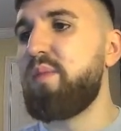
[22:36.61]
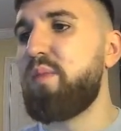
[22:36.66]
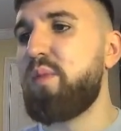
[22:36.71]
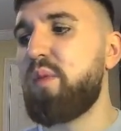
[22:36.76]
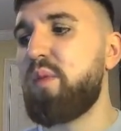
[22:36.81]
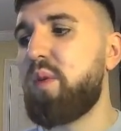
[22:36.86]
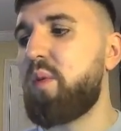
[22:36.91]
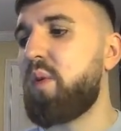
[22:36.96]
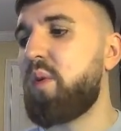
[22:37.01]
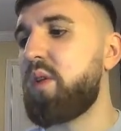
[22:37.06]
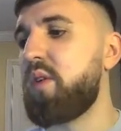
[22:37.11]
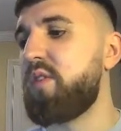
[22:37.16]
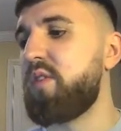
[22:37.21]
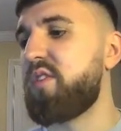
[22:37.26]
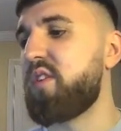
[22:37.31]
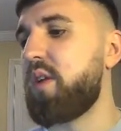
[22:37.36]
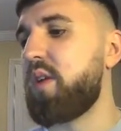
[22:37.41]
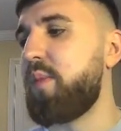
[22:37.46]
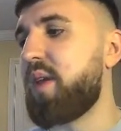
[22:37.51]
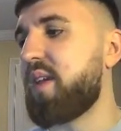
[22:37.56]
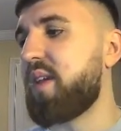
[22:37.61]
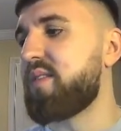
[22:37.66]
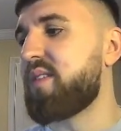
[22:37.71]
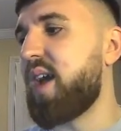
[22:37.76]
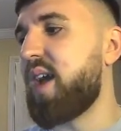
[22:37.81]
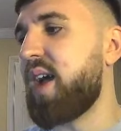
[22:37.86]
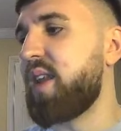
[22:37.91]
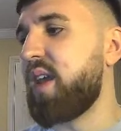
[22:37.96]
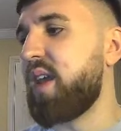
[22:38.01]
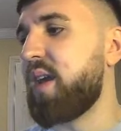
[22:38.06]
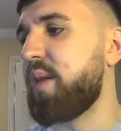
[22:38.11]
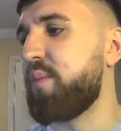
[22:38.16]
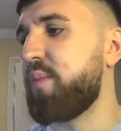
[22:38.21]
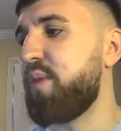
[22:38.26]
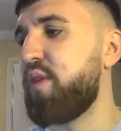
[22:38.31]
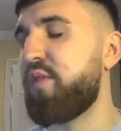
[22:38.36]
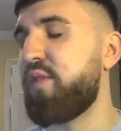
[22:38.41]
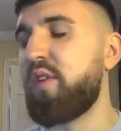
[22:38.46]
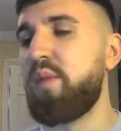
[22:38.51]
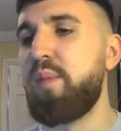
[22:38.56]
I wonder, is it going to be Castagna
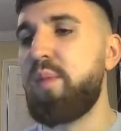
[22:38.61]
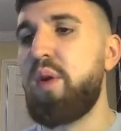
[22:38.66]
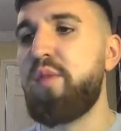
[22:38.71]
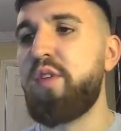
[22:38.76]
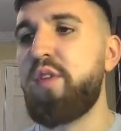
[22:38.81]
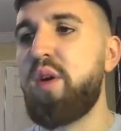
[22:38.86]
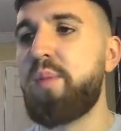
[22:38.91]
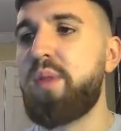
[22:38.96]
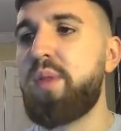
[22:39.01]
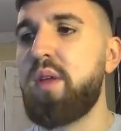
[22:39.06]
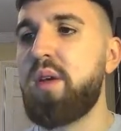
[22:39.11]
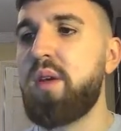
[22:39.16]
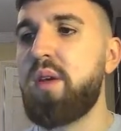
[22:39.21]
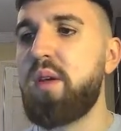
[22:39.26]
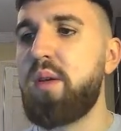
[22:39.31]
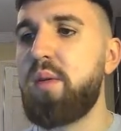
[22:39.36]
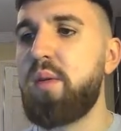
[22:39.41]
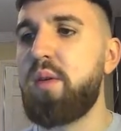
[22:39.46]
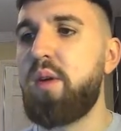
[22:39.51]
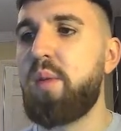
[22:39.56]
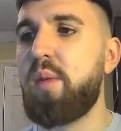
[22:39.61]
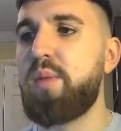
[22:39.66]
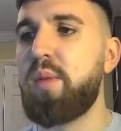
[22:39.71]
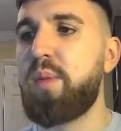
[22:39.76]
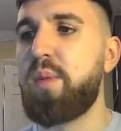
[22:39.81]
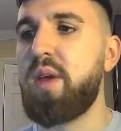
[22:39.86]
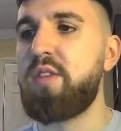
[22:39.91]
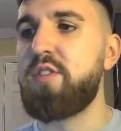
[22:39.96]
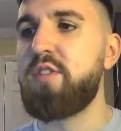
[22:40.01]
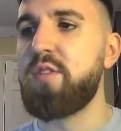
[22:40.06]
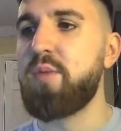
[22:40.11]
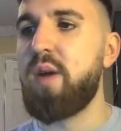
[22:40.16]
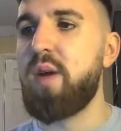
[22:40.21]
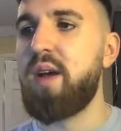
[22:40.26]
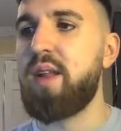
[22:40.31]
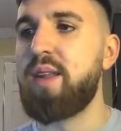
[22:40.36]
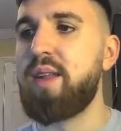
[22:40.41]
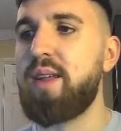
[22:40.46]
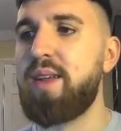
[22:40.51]
moving up the pitch as well?